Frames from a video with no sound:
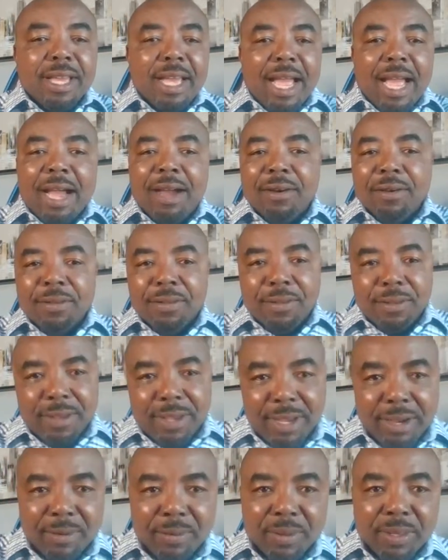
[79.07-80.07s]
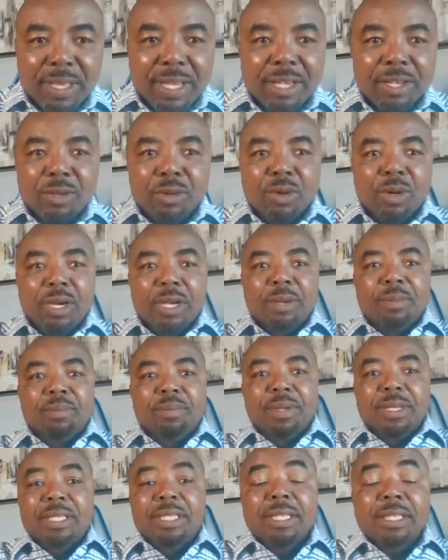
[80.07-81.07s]
out there, whether you're in
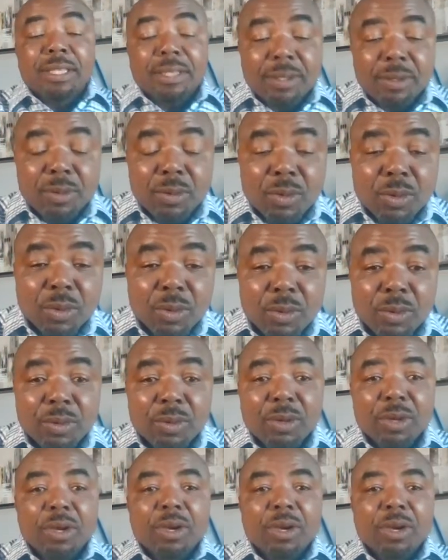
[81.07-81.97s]
business school,